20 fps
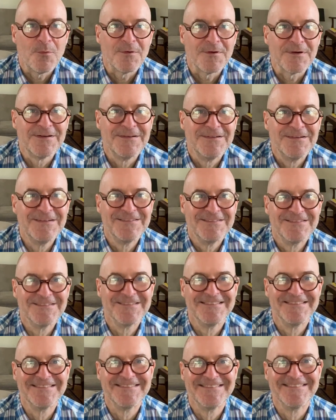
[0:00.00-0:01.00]

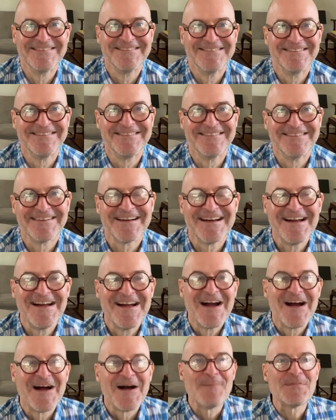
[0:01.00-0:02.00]

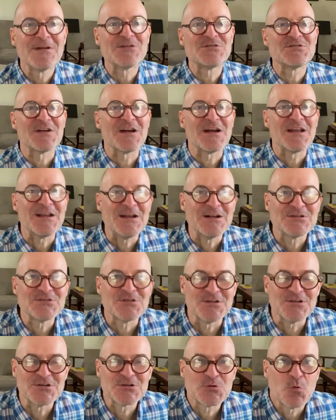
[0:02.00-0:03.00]
I'm not sure how to
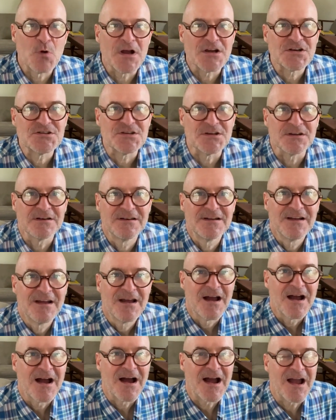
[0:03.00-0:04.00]
answer this question.
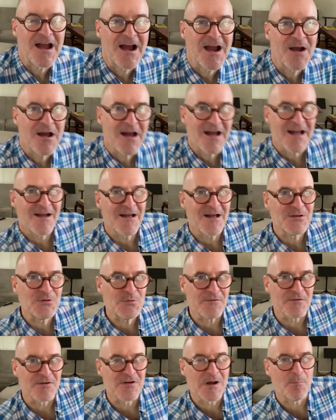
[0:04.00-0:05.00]
I do
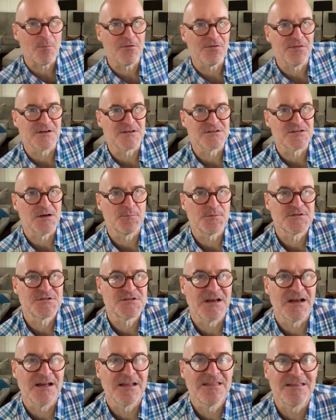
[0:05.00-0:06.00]
have a couple things I would
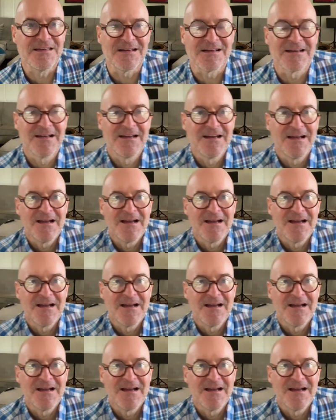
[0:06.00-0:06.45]
say, I think.